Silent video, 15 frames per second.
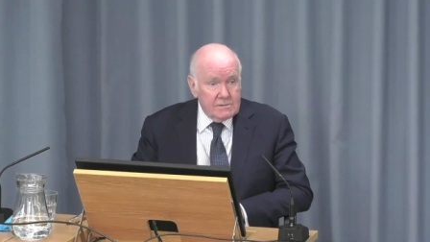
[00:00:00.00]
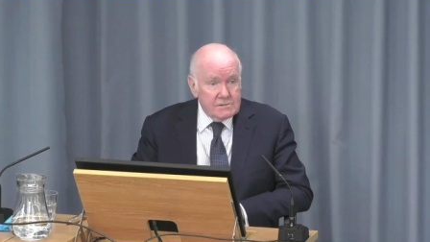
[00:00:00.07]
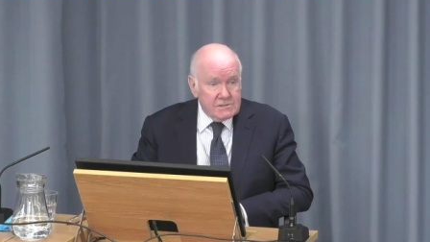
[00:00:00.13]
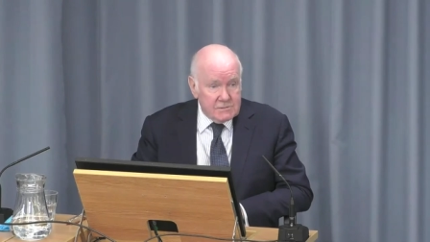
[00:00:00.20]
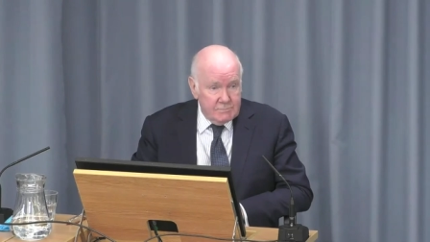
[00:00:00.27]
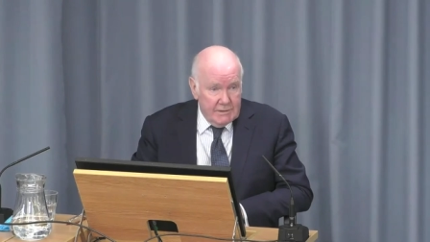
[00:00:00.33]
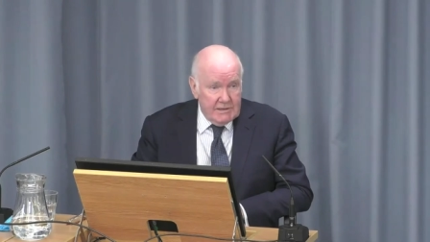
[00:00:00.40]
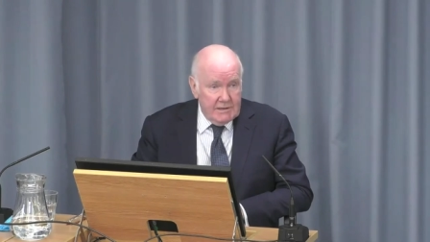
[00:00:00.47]

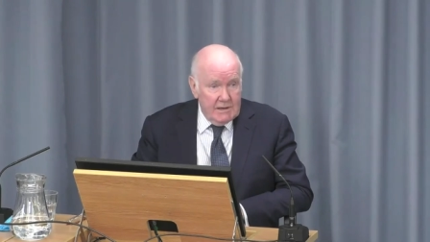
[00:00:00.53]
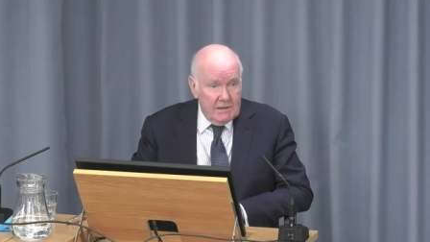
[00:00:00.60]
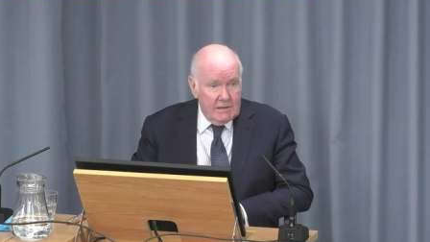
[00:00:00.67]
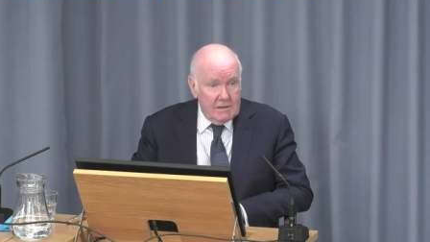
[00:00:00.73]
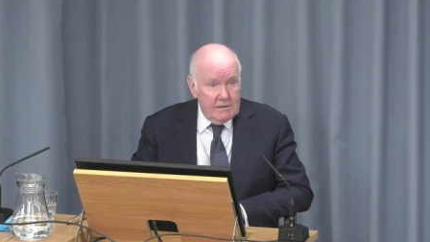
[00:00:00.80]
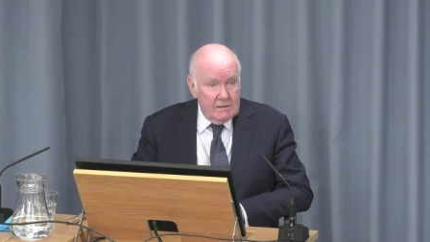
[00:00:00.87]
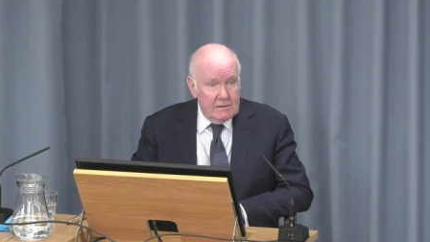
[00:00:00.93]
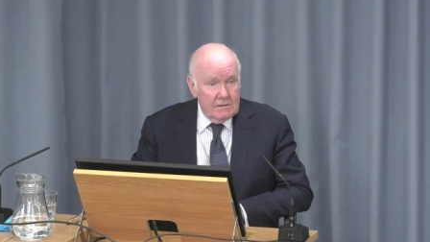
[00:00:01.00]

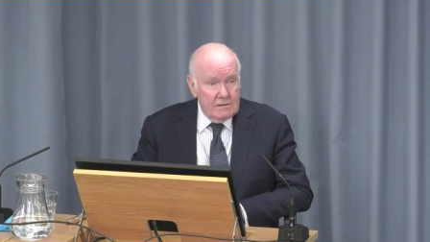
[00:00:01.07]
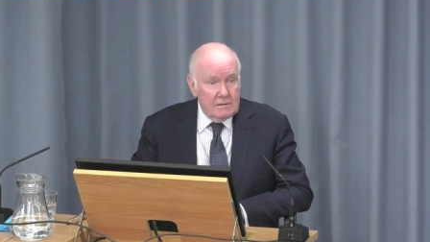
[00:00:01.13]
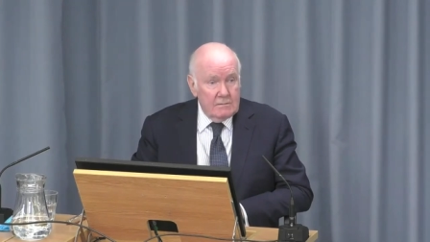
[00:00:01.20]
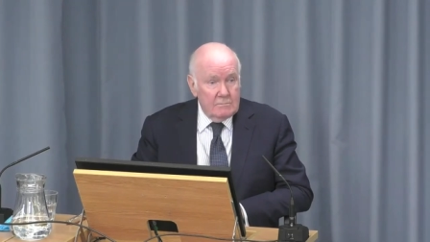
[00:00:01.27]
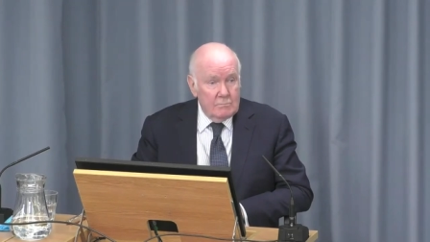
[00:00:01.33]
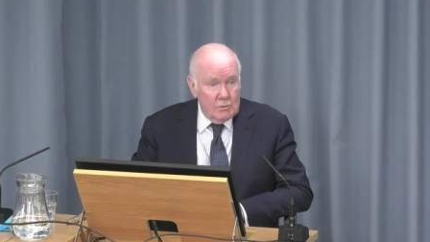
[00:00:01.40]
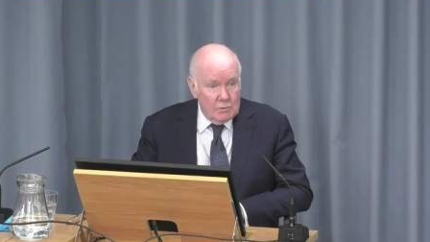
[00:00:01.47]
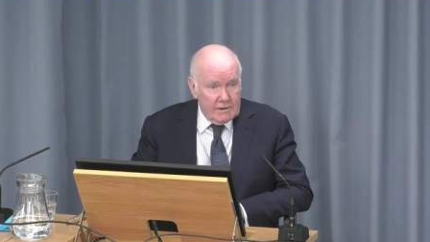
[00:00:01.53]
speedier,
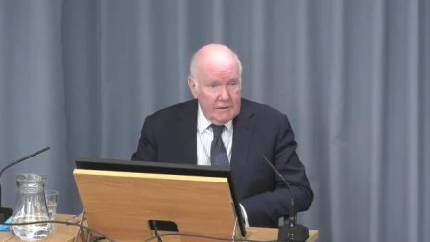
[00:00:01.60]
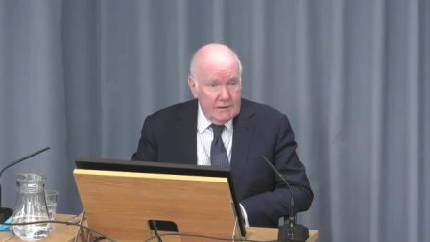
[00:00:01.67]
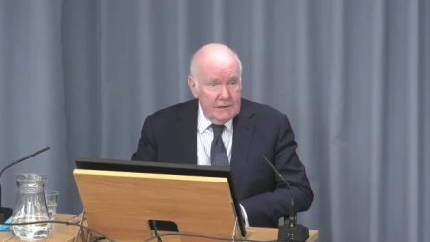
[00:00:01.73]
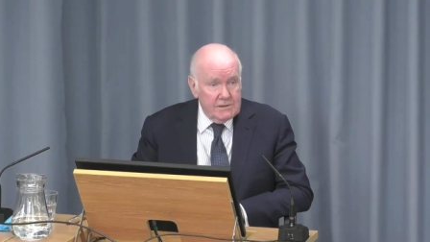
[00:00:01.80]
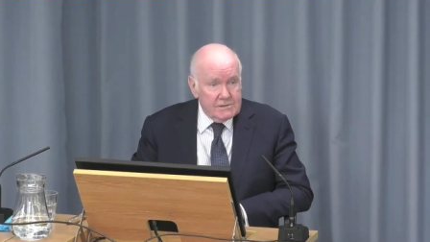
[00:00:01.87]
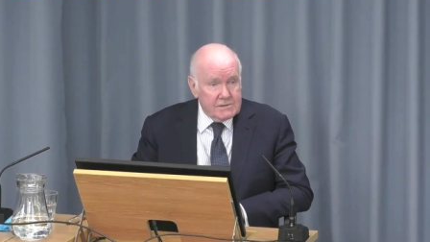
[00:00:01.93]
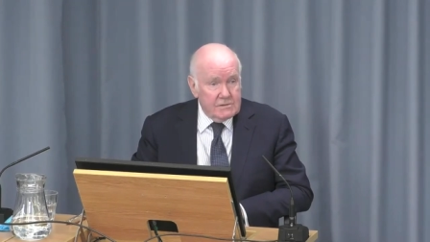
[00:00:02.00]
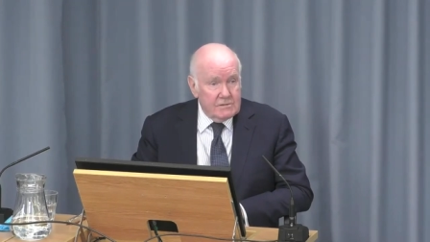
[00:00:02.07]
more
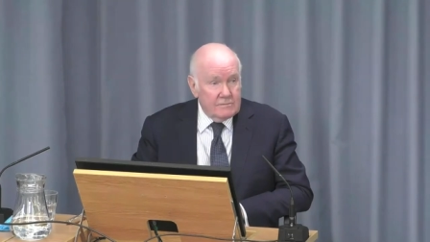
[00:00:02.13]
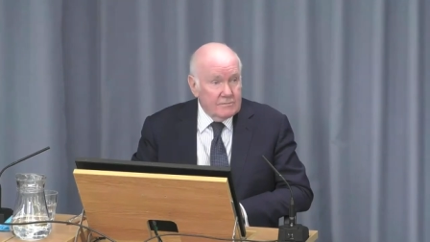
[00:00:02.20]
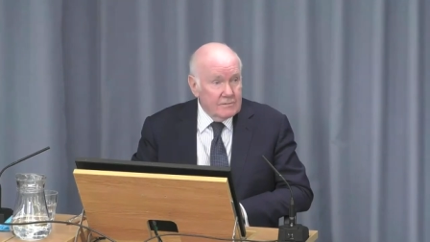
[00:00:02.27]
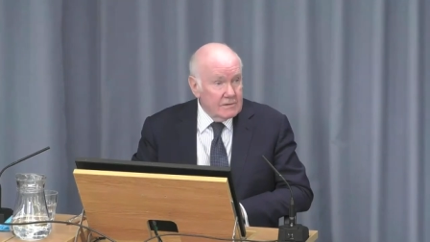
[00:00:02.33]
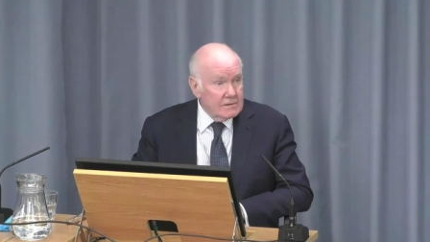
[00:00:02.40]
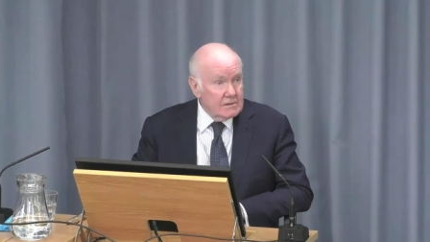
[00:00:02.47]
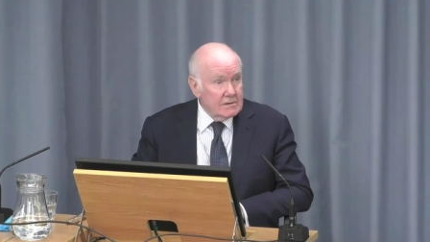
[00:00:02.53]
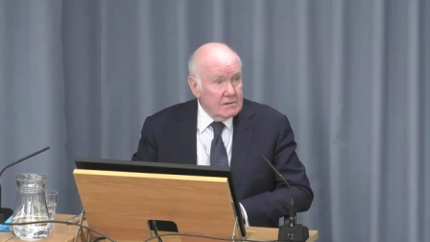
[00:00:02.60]
cohesive.
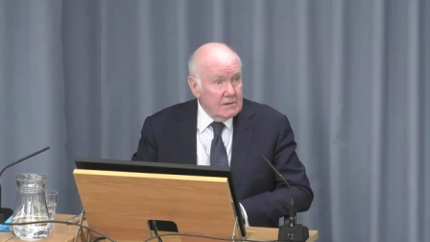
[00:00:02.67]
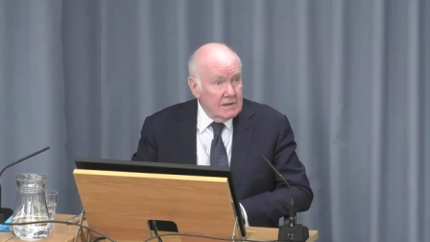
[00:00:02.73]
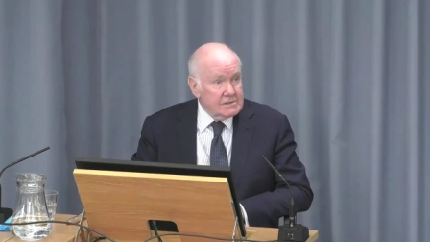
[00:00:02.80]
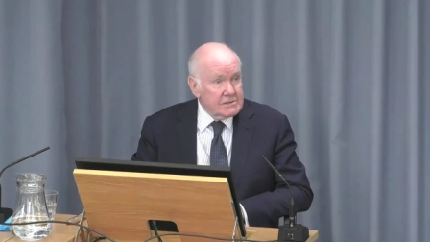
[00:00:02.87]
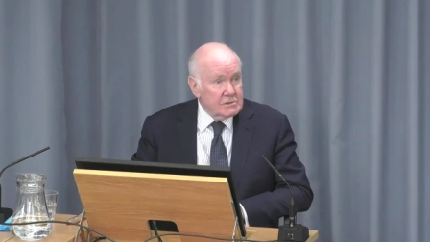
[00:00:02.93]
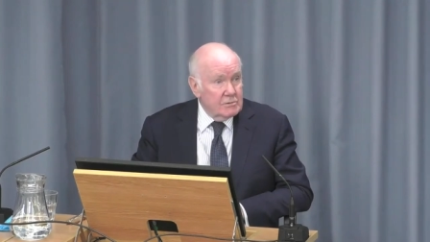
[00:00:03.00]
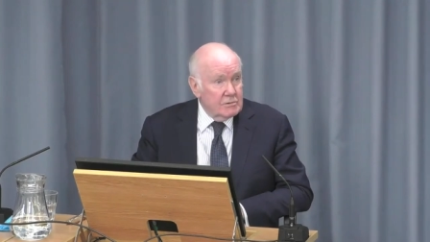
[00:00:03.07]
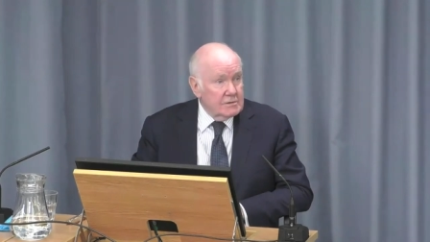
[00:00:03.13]

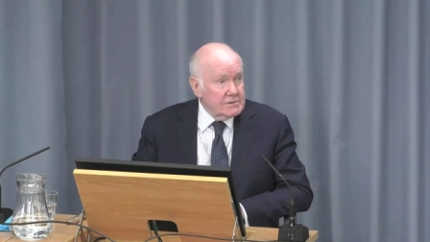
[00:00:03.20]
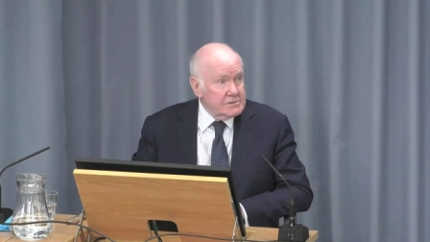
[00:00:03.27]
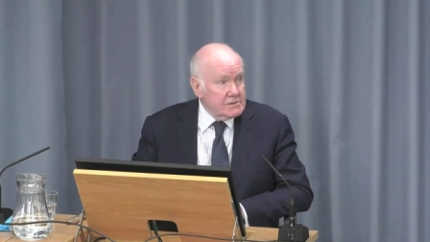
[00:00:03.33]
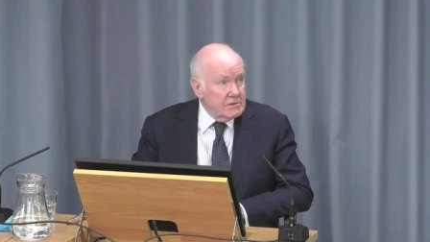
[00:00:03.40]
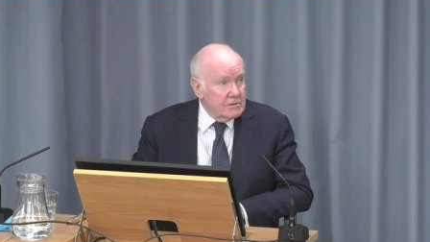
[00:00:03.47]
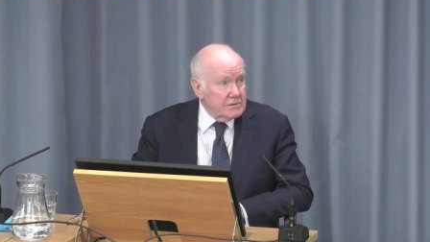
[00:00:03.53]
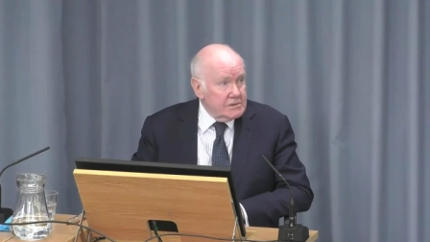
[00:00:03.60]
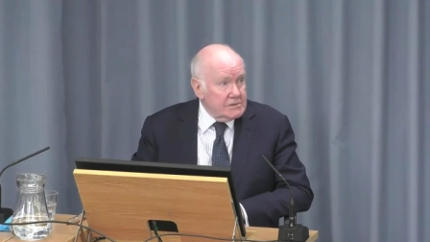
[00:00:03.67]
Let's go on the
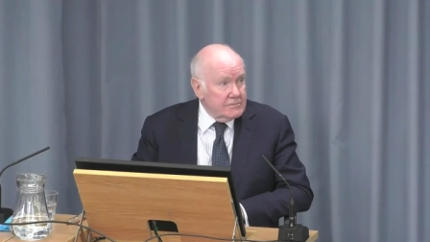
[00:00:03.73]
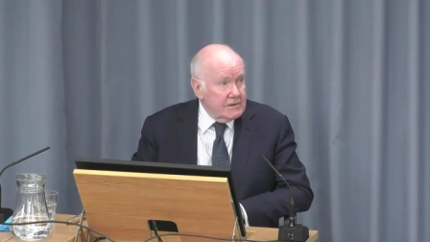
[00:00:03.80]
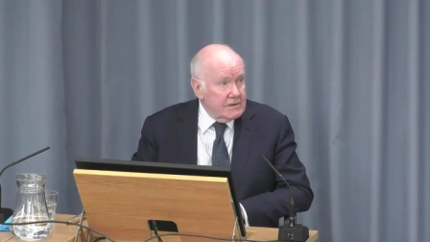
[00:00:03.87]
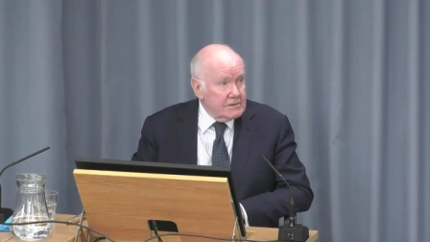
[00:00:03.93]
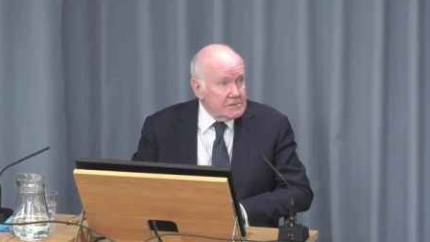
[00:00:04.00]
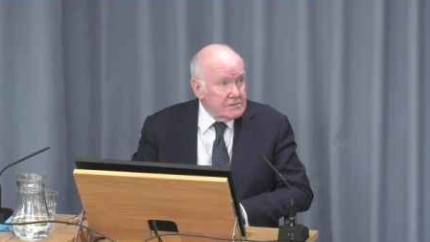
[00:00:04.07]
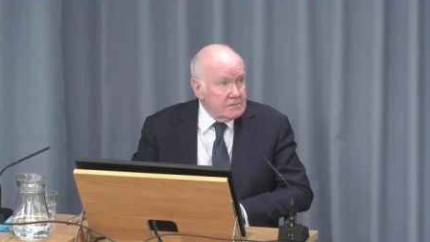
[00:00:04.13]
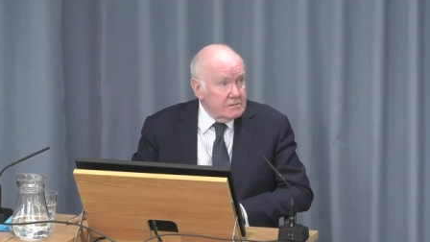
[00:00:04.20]
Scottish
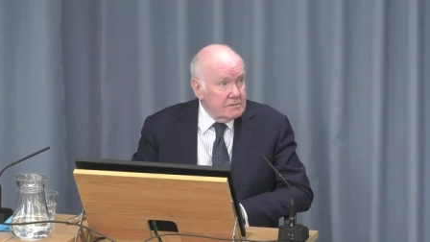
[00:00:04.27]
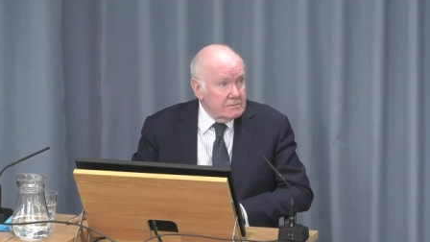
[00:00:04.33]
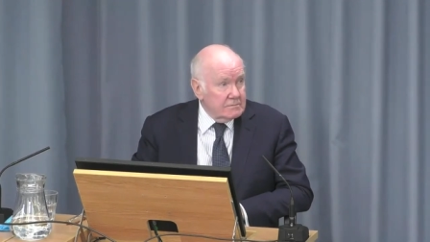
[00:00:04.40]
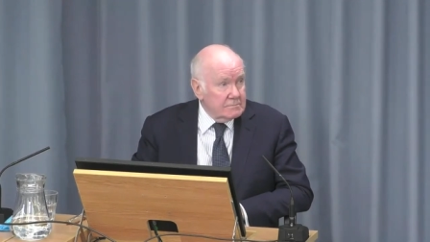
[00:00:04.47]
version.